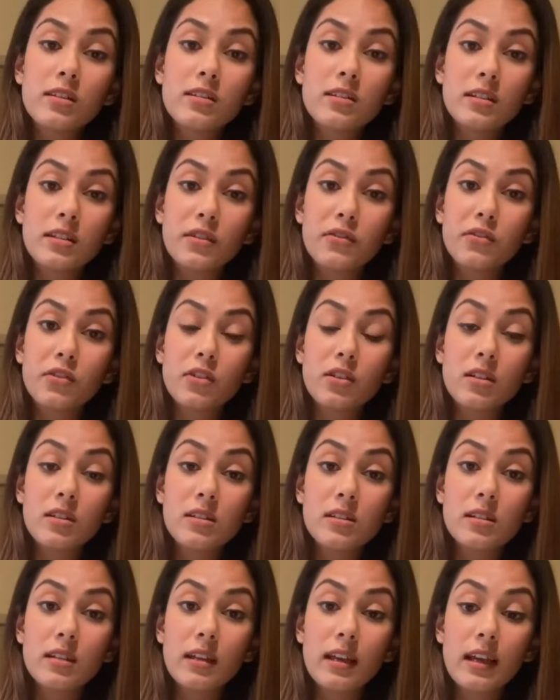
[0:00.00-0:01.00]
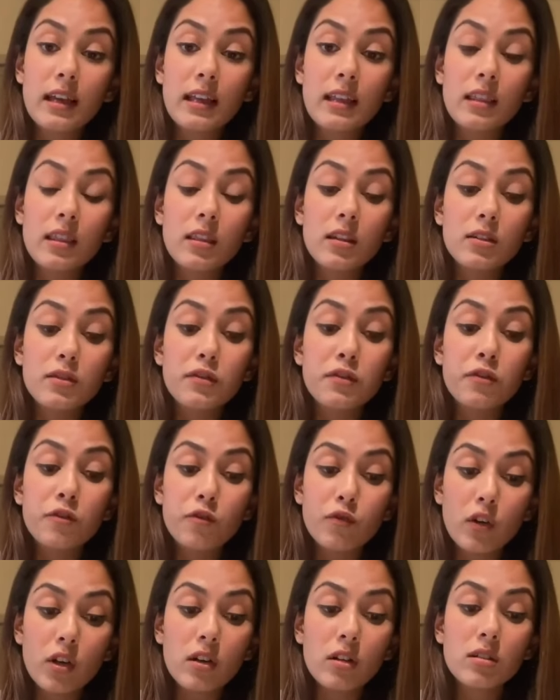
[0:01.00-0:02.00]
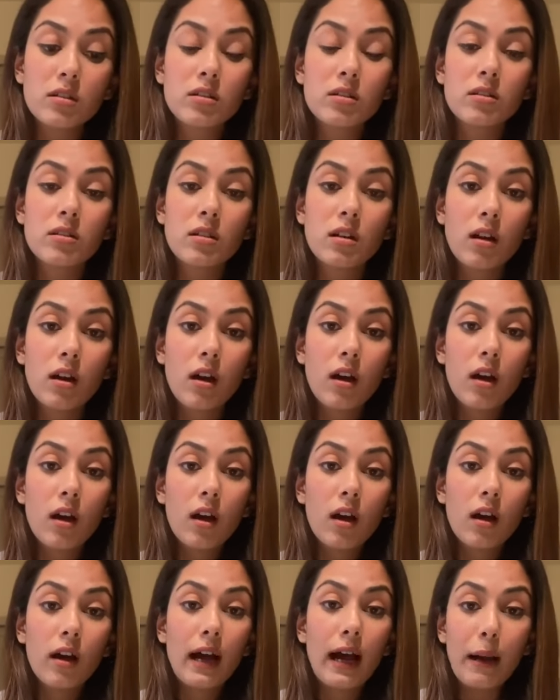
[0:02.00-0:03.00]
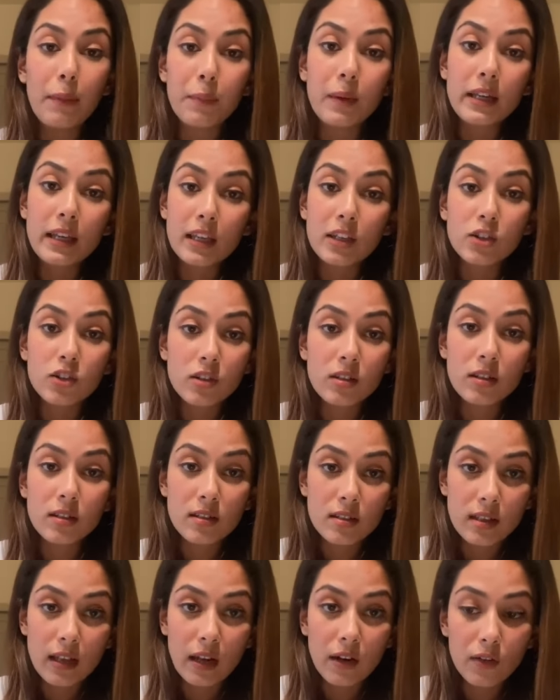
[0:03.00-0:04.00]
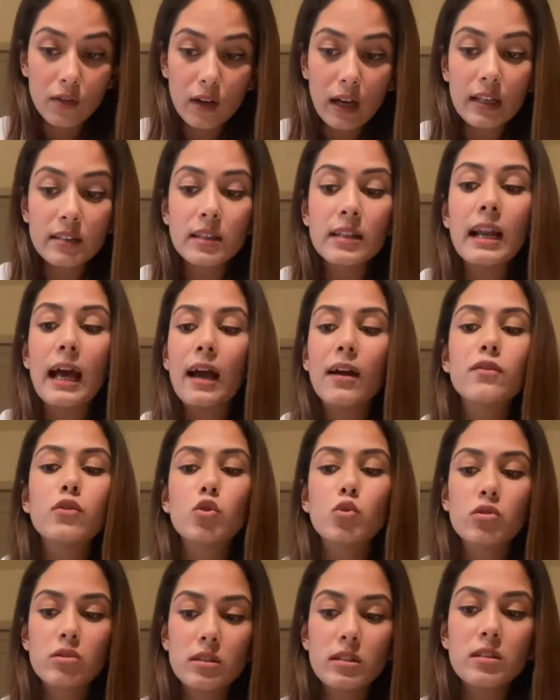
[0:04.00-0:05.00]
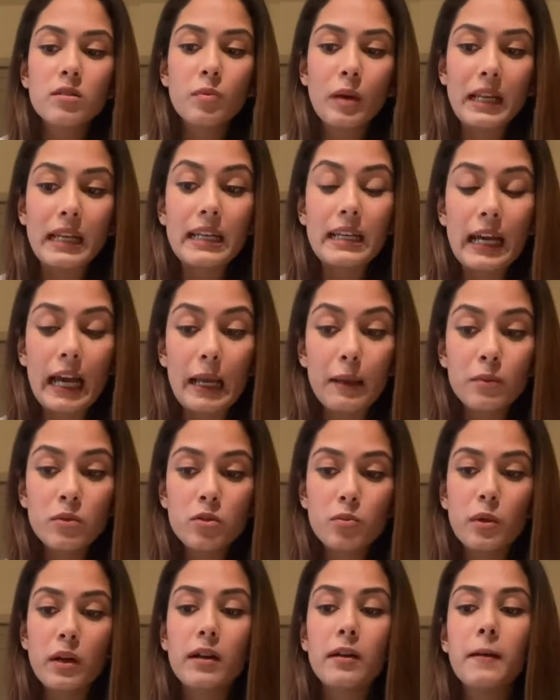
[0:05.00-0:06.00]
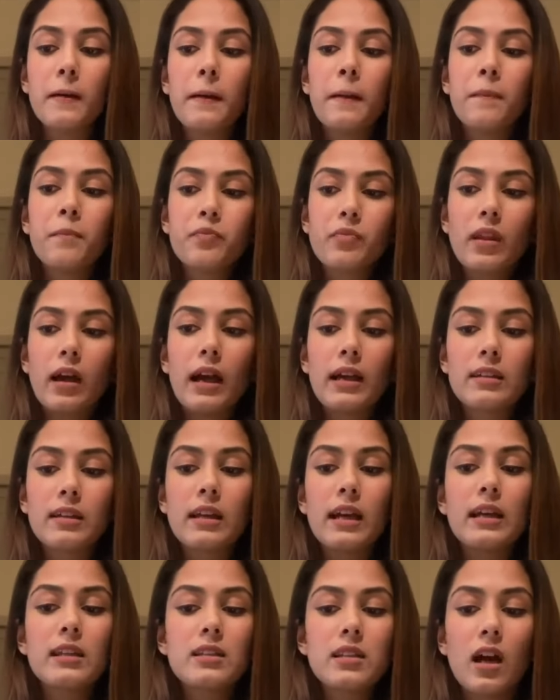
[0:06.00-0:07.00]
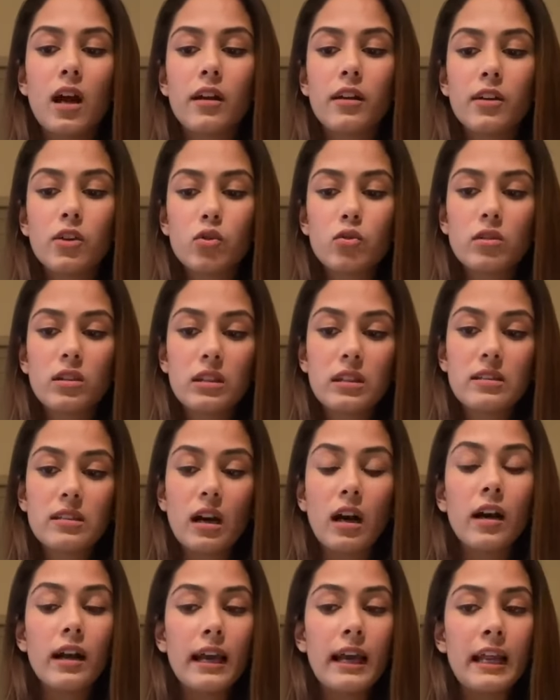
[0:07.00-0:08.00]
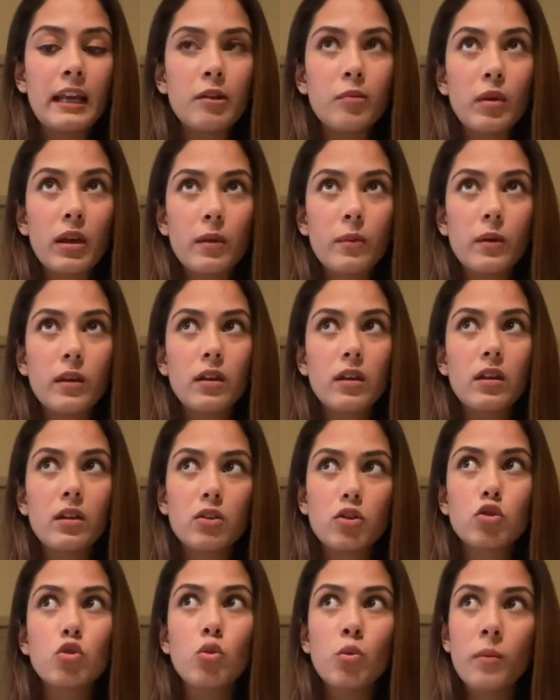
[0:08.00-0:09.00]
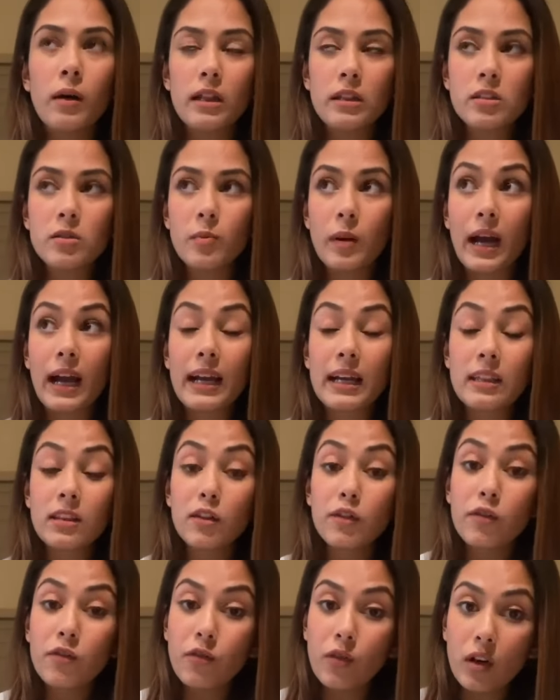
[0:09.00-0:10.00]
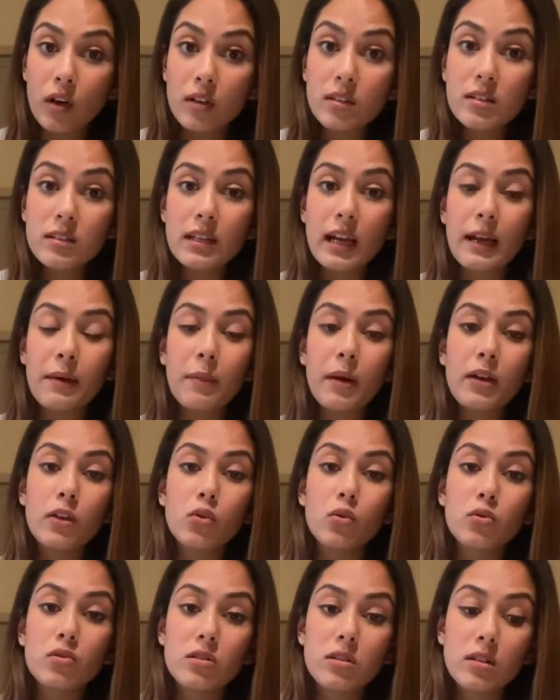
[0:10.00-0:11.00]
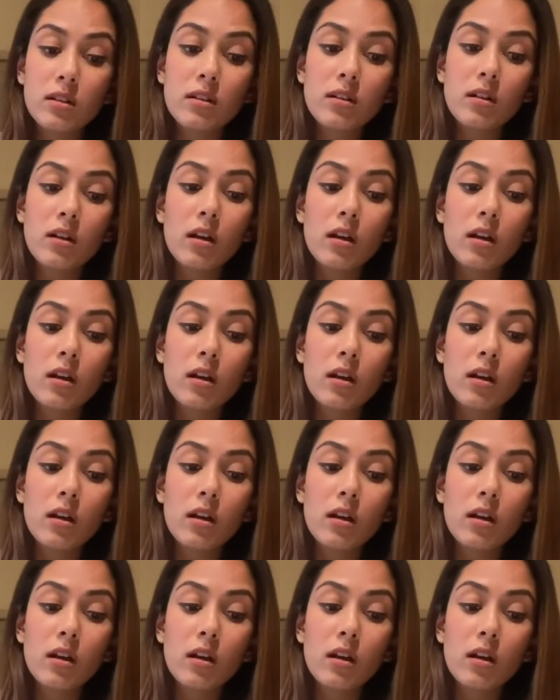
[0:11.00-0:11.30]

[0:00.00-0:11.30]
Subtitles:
a difference in the first application itself. As in, I've used this many times, but I think I started using this again maybe 2 months back. And the first time I used it